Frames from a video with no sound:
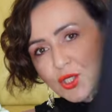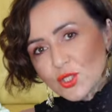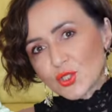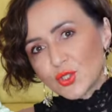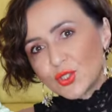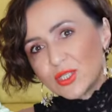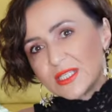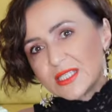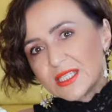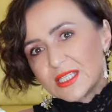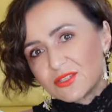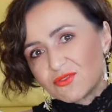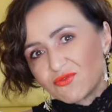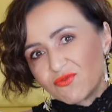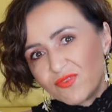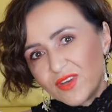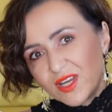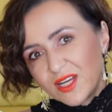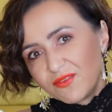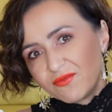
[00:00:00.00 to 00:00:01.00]
So this is
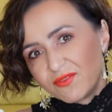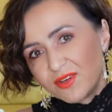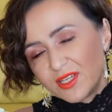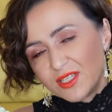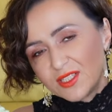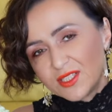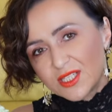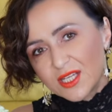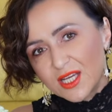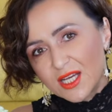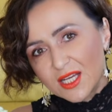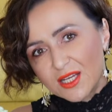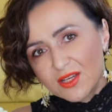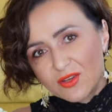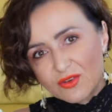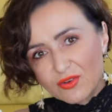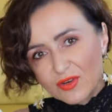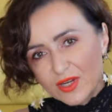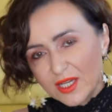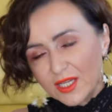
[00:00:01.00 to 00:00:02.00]
very, very dark
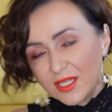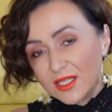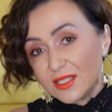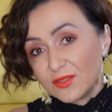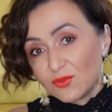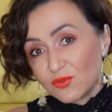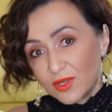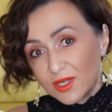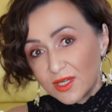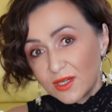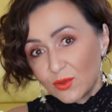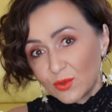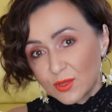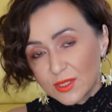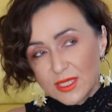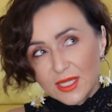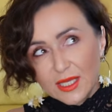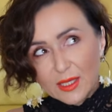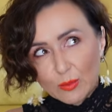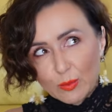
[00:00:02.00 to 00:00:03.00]
gray. It really
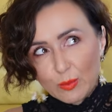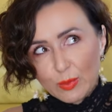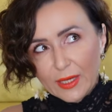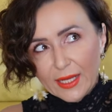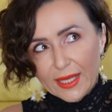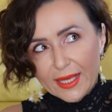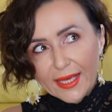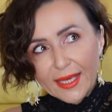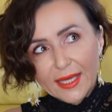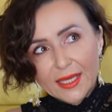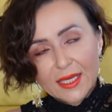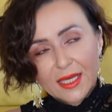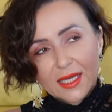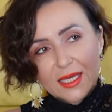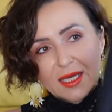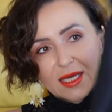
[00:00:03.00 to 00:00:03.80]
looks like black.